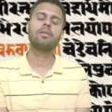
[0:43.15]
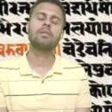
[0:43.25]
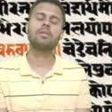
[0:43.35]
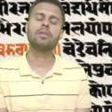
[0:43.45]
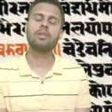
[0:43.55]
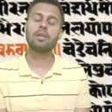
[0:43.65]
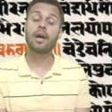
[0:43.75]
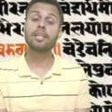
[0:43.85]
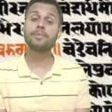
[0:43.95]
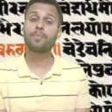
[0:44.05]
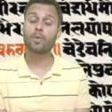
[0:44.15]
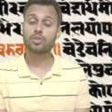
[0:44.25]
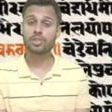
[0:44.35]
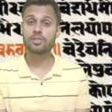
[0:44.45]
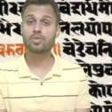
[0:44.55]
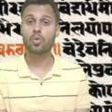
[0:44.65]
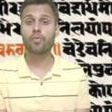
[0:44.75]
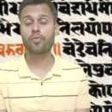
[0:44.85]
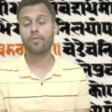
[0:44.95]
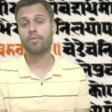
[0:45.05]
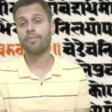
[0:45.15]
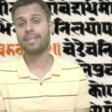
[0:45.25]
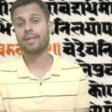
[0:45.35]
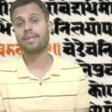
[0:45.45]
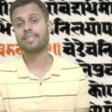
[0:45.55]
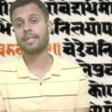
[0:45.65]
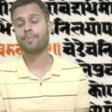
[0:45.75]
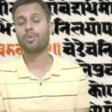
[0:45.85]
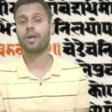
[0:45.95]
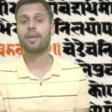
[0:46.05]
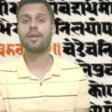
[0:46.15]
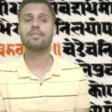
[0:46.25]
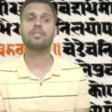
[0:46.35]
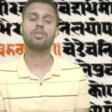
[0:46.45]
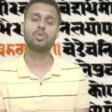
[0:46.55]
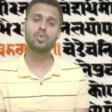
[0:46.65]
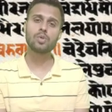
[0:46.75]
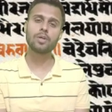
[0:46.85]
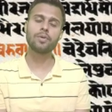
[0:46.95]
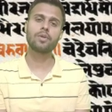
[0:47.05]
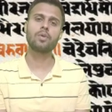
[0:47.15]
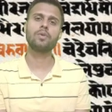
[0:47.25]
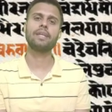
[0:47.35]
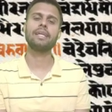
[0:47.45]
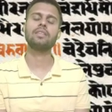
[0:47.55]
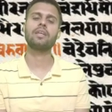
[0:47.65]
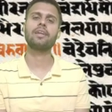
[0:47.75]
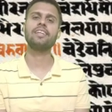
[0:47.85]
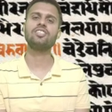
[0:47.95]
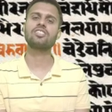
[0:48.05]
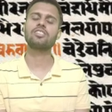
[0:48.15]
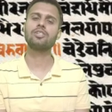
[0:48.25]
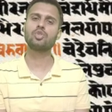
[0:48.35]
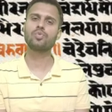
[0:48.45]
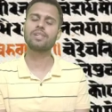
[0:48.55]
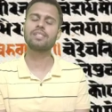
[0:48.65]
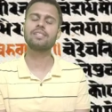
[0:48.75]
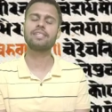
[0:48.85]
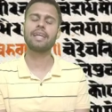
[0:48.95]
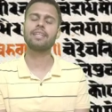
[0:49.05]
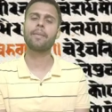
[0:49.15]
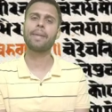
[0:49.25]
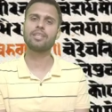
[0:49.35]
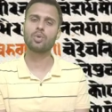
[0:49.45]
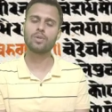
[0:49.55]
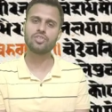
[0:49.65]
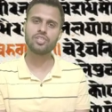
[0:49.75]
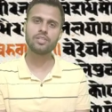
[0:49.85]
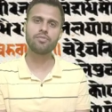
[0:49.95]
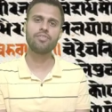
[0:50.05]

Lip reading: Large portions of Vedas and Puranas do contain the religious rituals and the mythology,